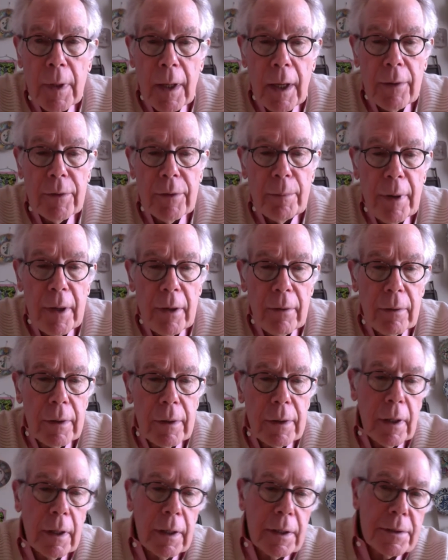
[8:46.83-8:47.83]
And the
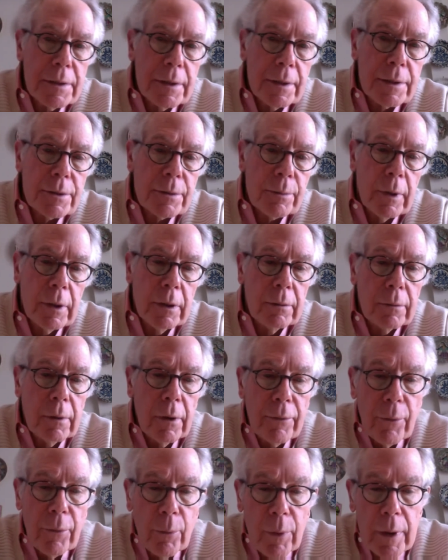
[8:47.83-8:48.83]
paradox is, well,
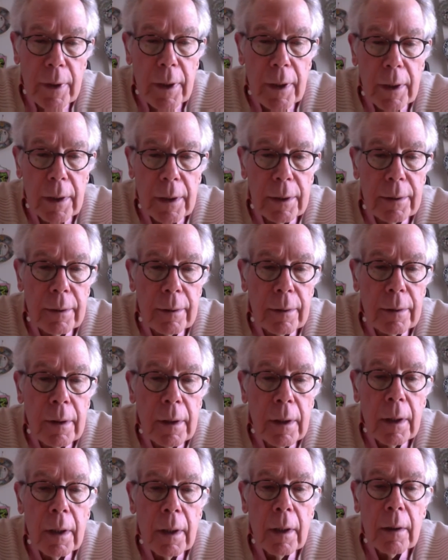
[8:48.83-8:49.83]
on the one hand,
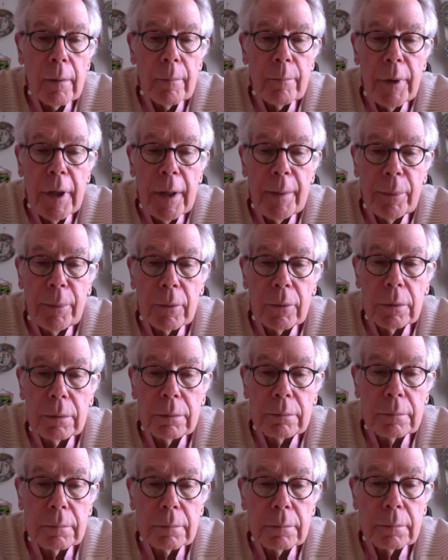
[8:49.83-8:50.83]

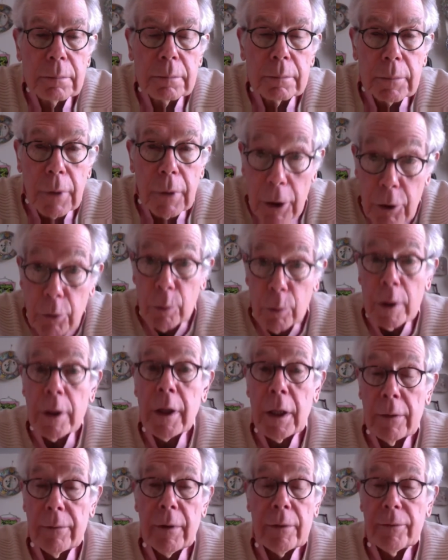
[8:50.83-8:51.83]
people
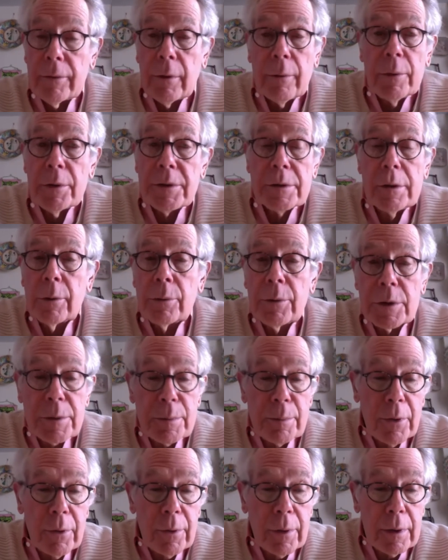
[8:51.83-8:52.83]
agree that there is no
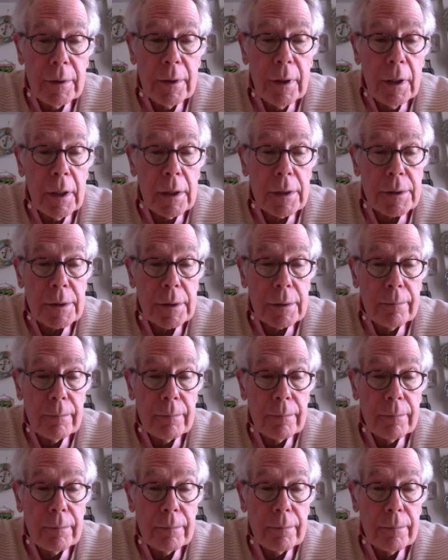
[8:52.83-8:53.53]
disputing taste.